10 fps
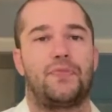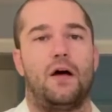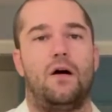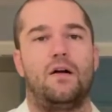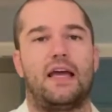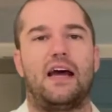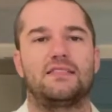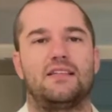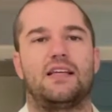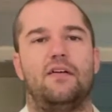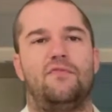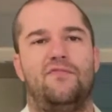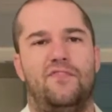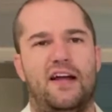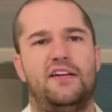All gases have
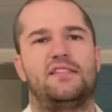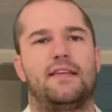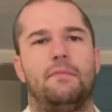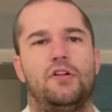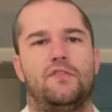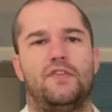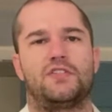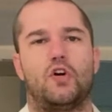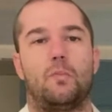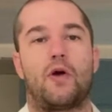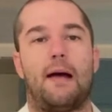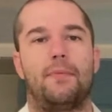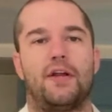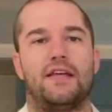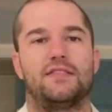very similar physical
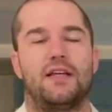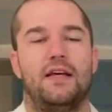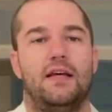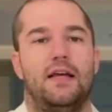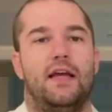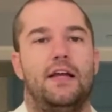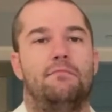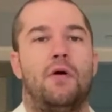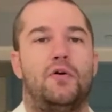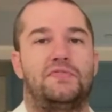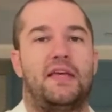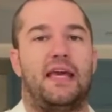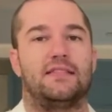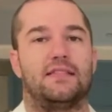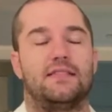properties in most
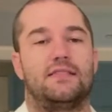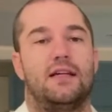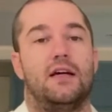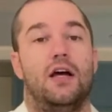cases.